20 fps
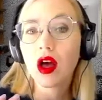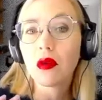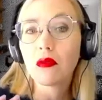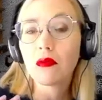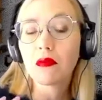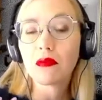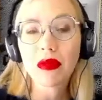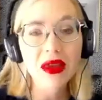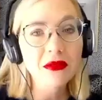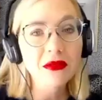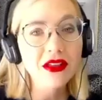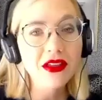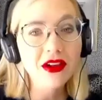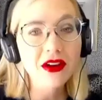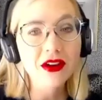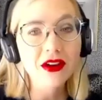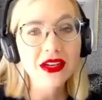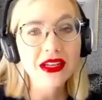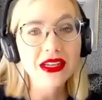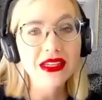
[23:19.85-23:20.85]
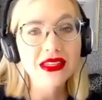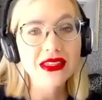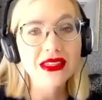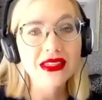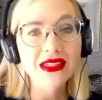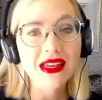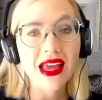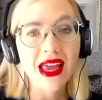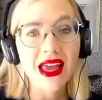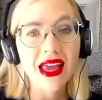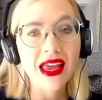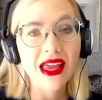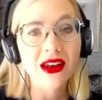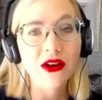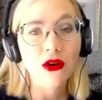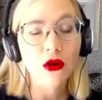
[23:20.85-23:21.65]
Maybe there is an